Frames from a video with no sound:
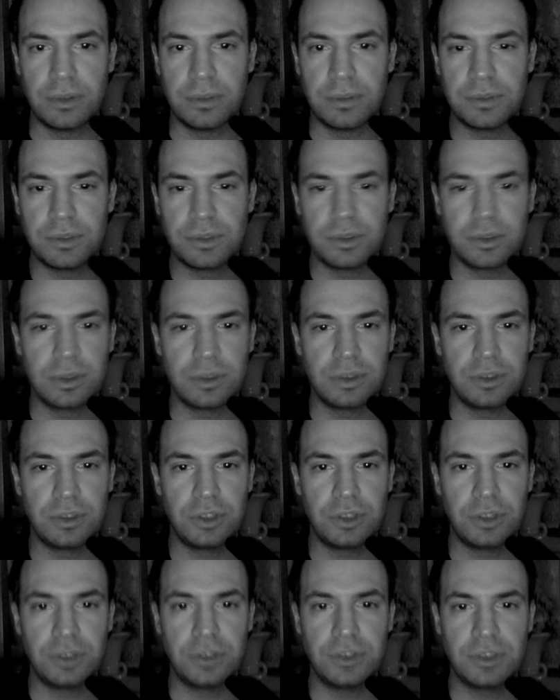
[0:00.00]
I'm
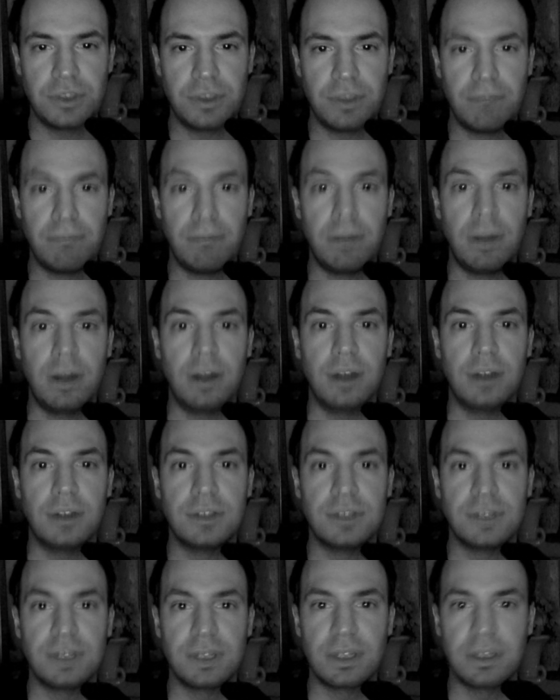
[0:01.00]
sure there's some
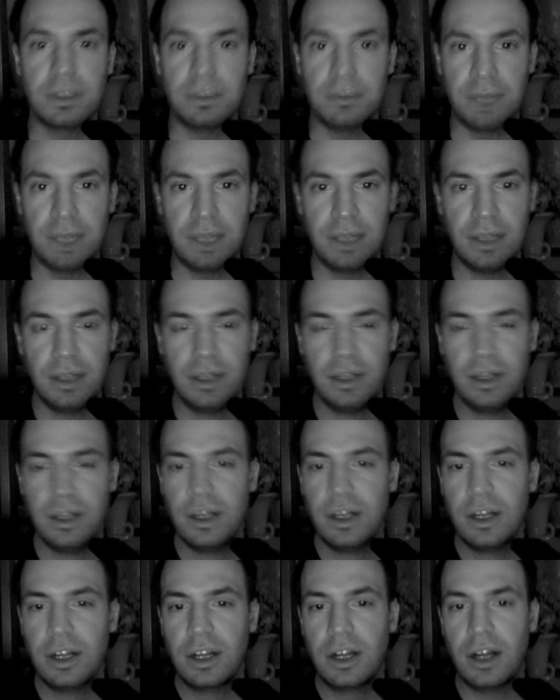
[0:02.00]
bugs that can be
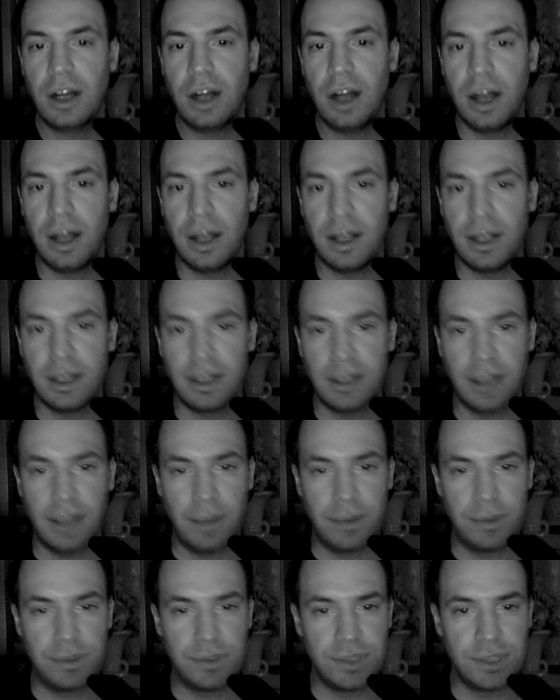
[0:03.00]
caught, and
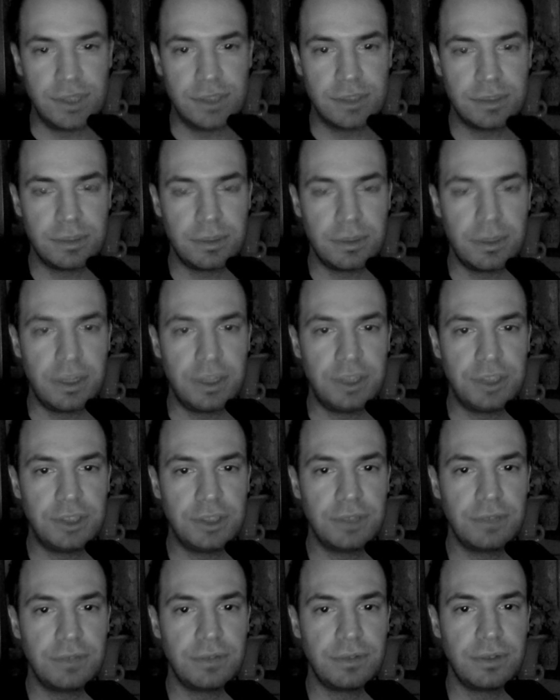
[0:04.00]
that was the
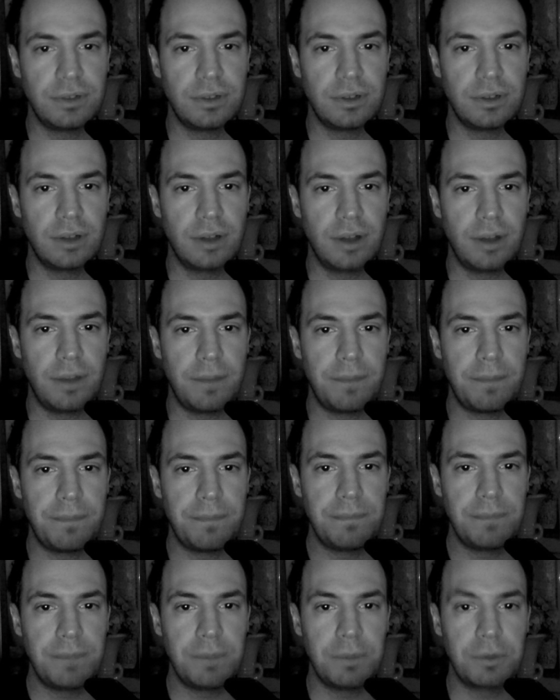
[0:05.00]
inspiration for
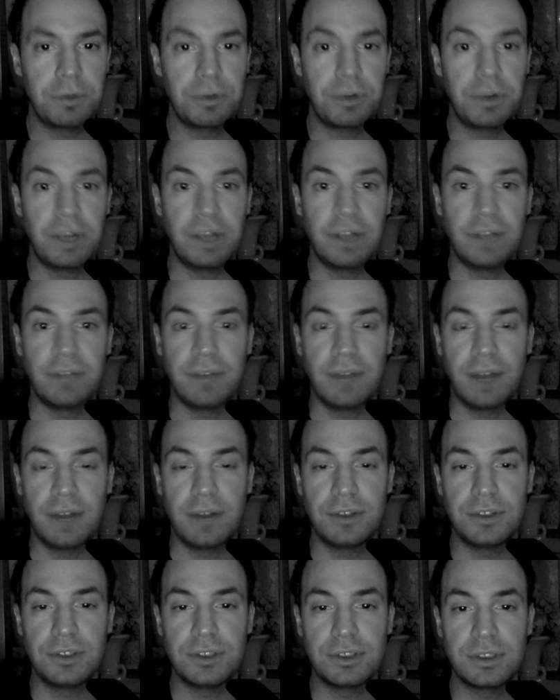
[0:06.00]
people creating
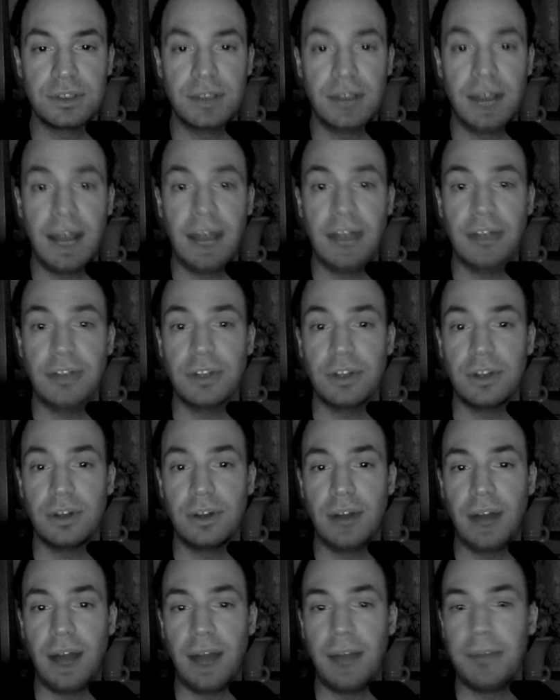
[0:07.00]
viruses. I don't
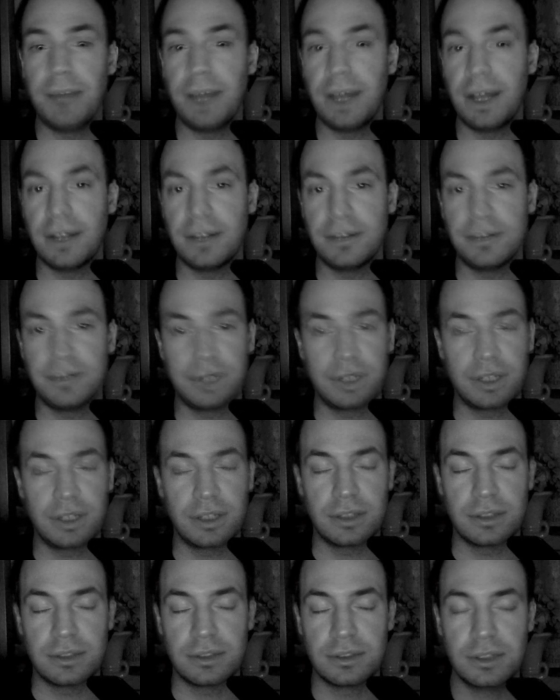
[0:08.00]
know. I'm not a
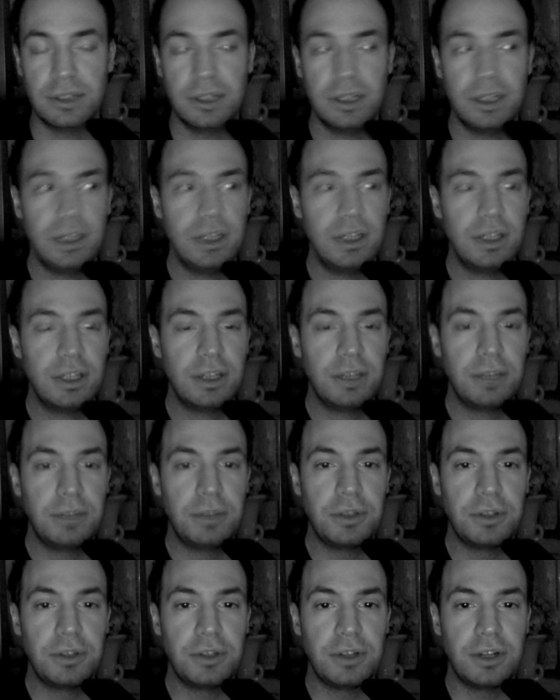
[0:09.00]
fucking
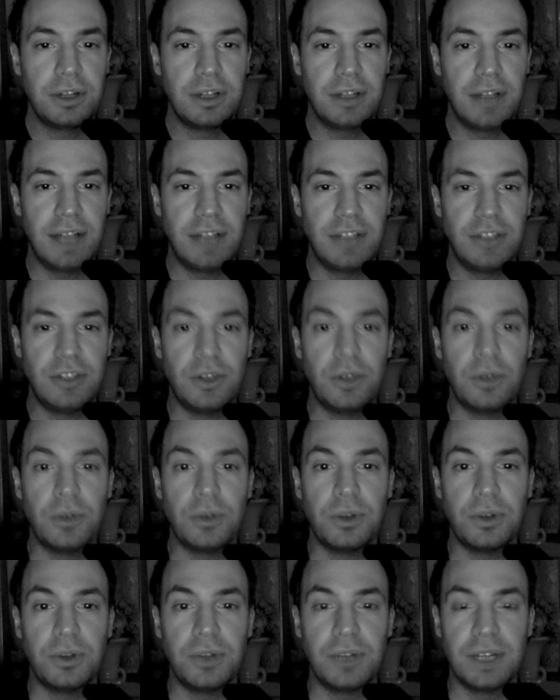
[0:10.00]
computer nerd. I
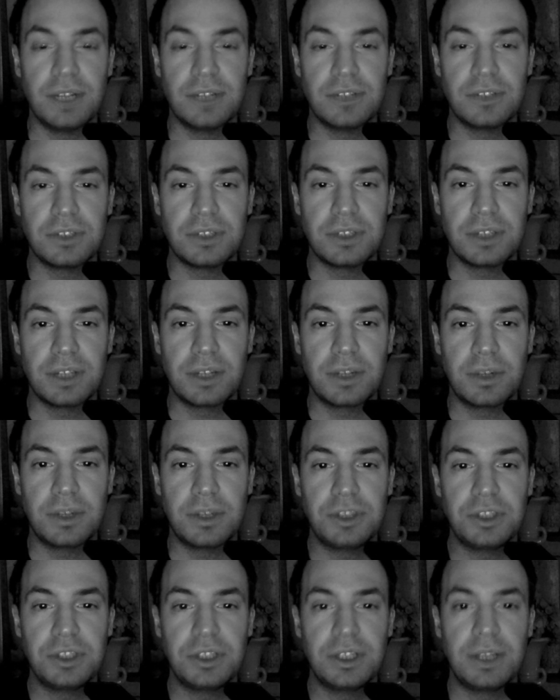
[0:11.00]
don't know the answer to that
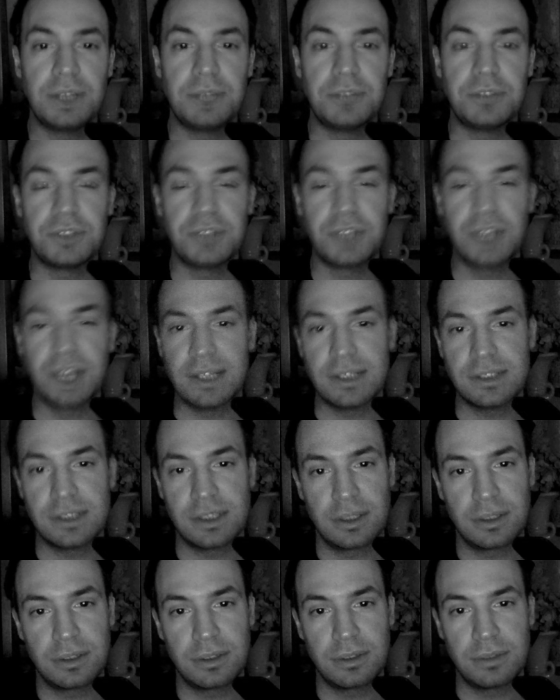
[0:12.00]
question. I'm just
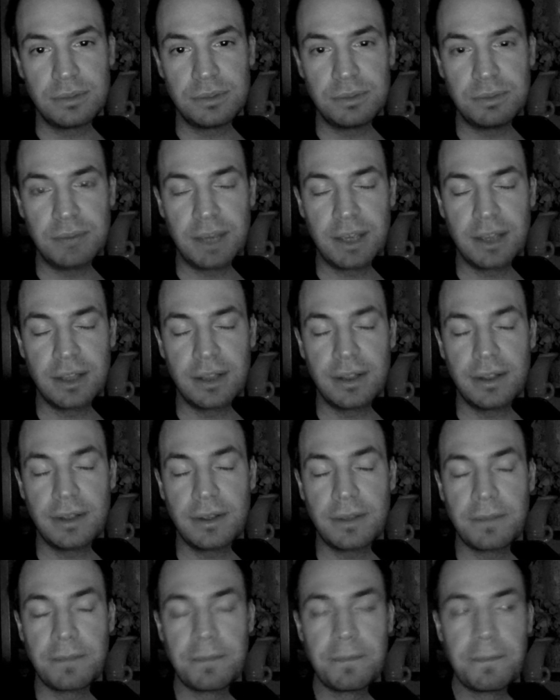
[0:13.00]
guessing. I'm
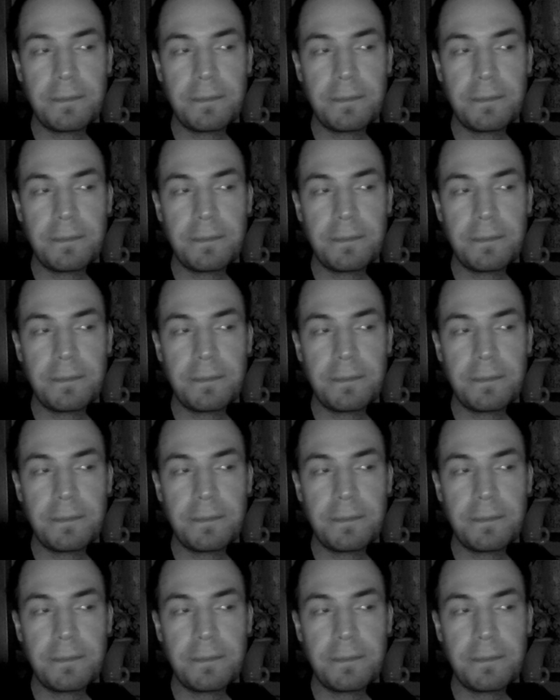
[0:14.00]
speculating.